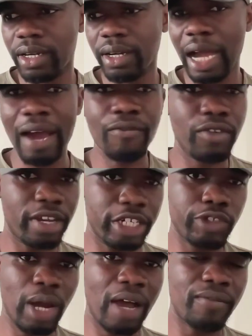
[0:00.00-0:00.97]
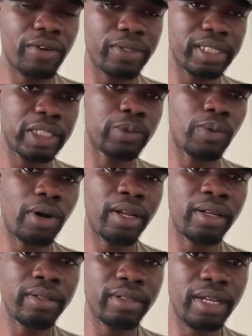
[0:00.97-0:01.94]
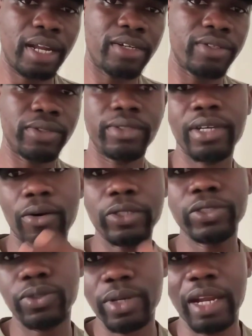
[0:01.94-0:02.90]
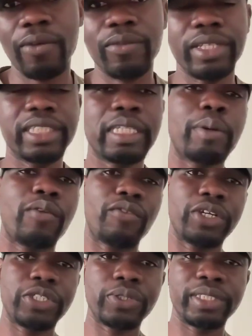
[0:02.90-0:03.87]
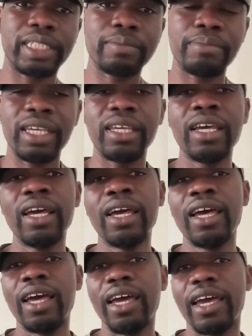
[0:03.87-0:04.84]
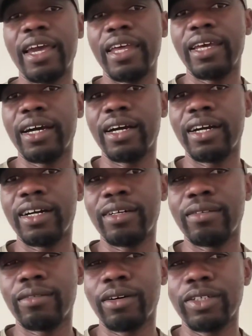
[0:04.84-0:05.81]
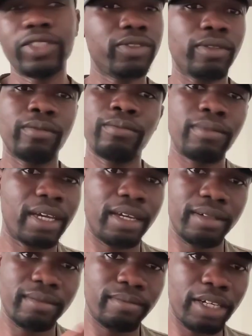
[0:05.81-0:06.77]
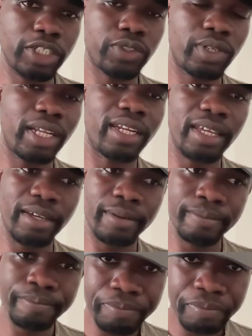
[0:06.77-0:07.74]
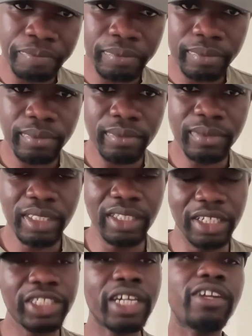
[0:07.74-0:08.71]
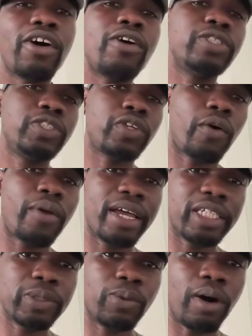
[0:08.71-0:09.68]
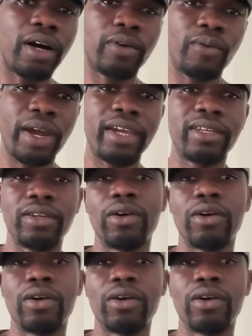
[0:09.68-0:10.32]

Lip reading: African travelers as well that I know they're also kind of on the same adventures as me, and also and make sure that they share their own story as well, right?